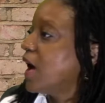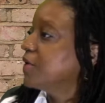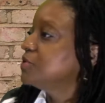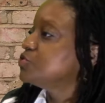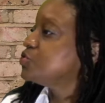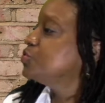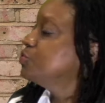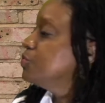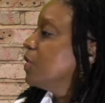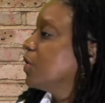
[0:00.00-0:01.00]
how did
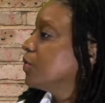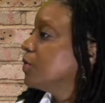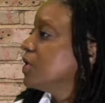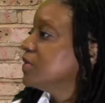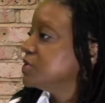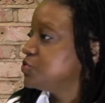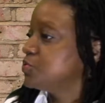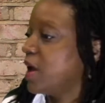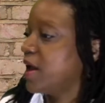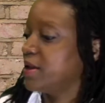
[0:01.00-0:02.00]
you know that
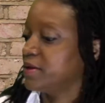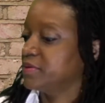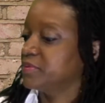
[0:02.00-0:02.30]
you had it?